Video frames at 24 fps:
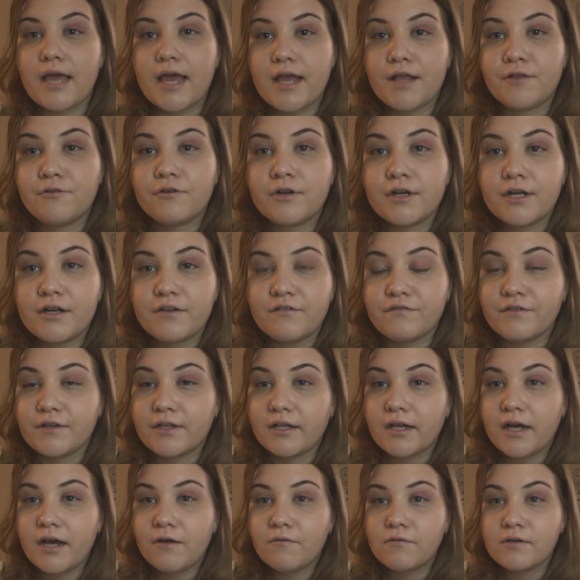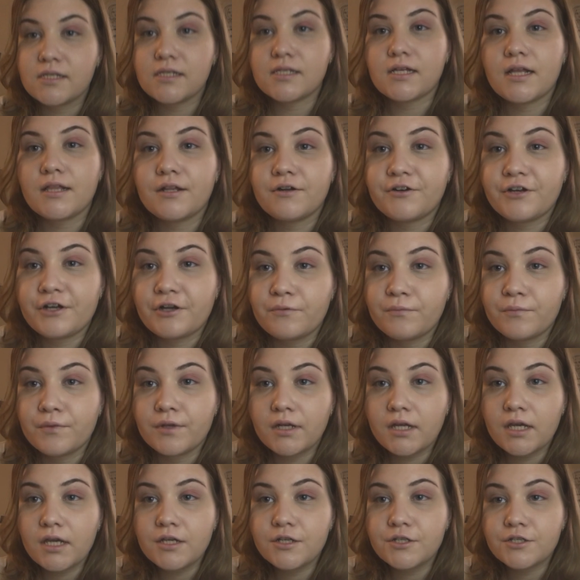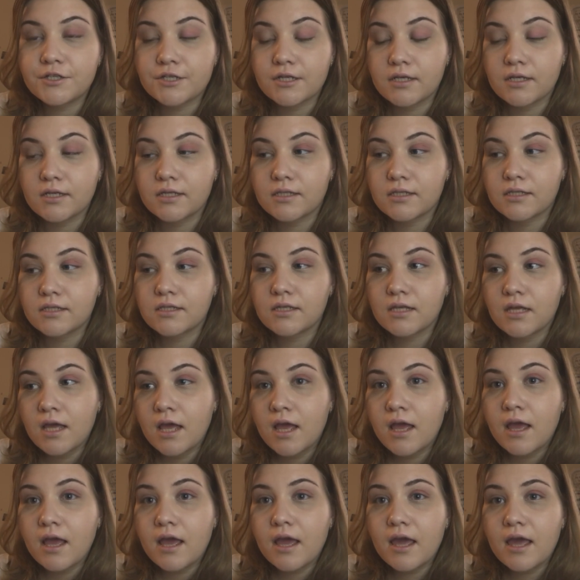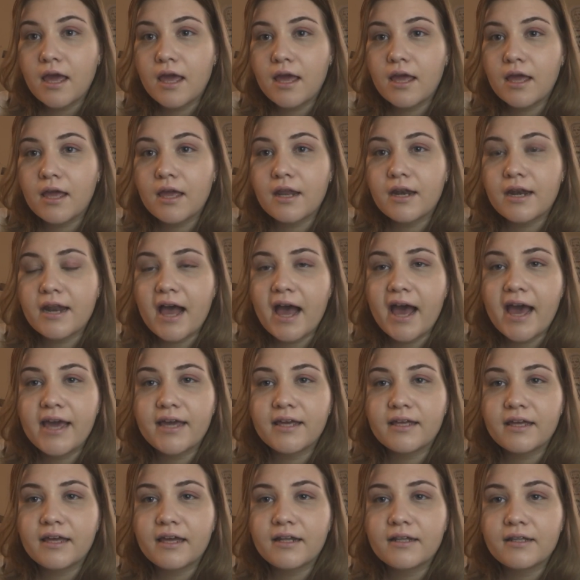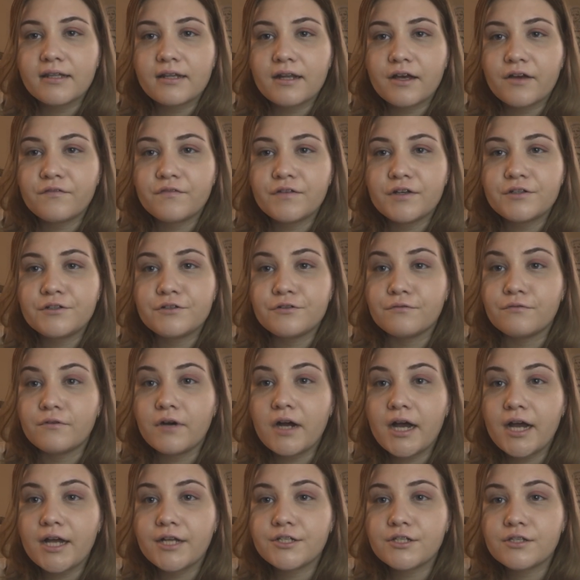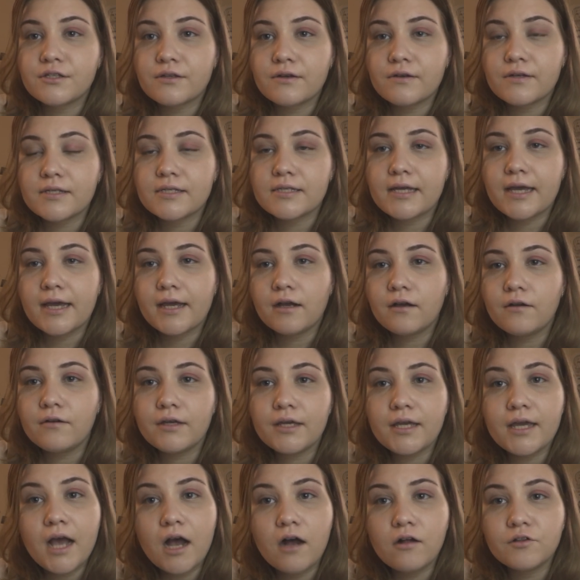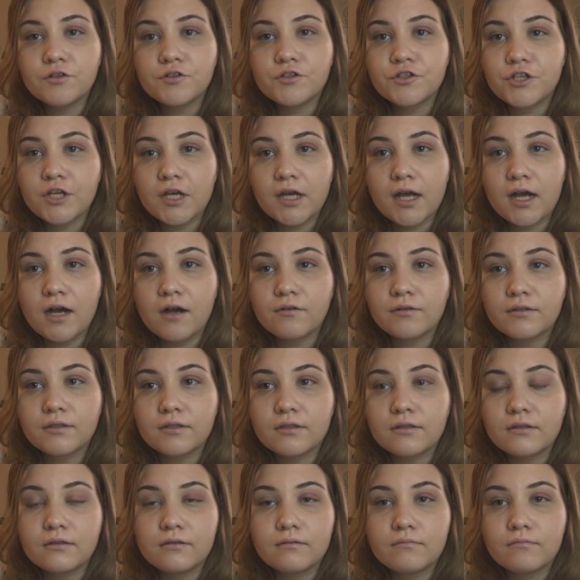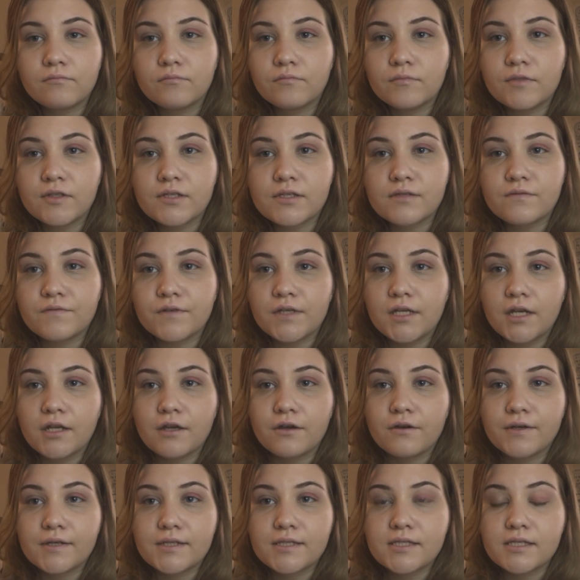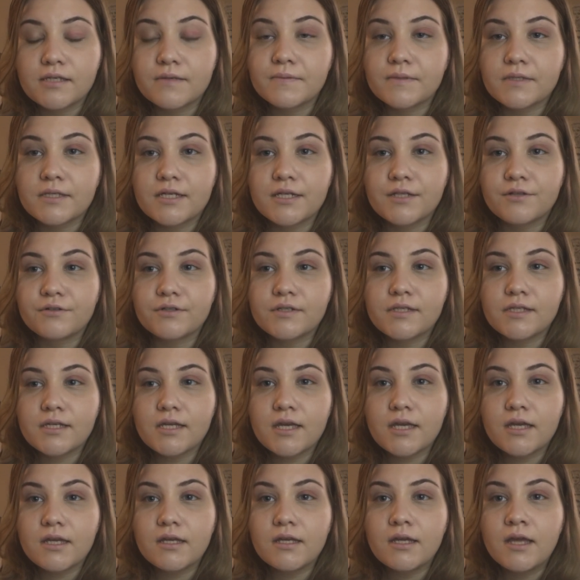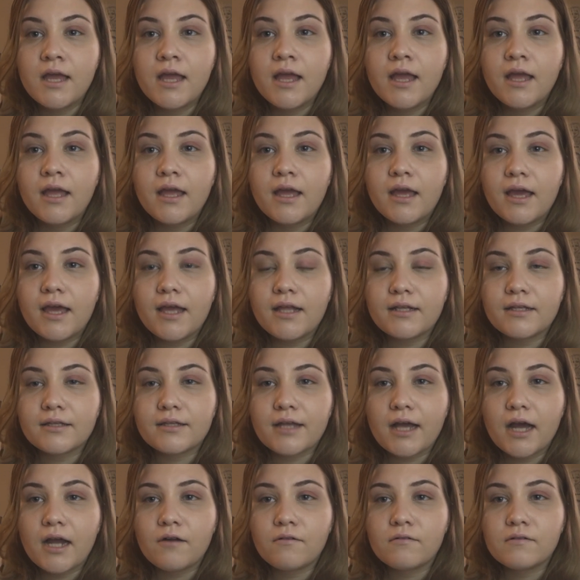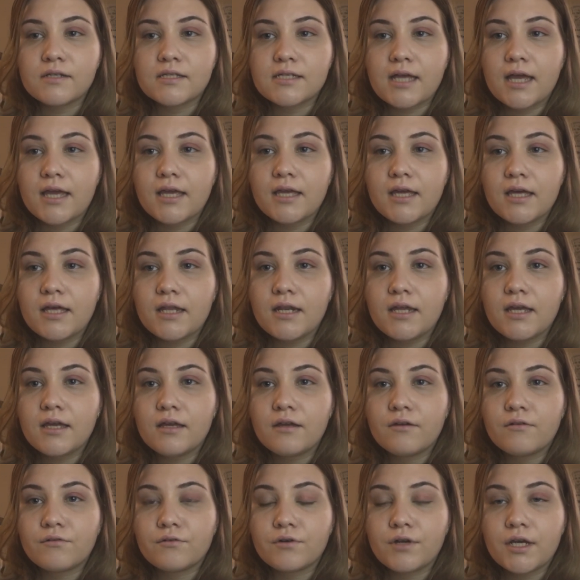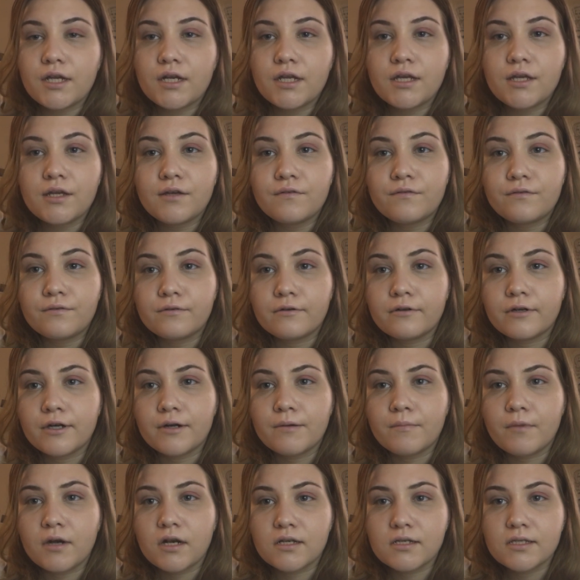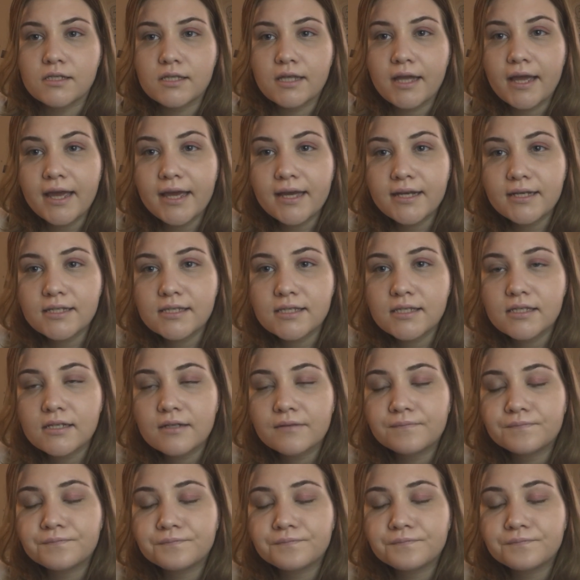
Edward Avila was under recommendations, and I had nothing to watch, so I was like, okay, I'll check out this video, it seems interesting. And the title was like getting ready for Monsta X.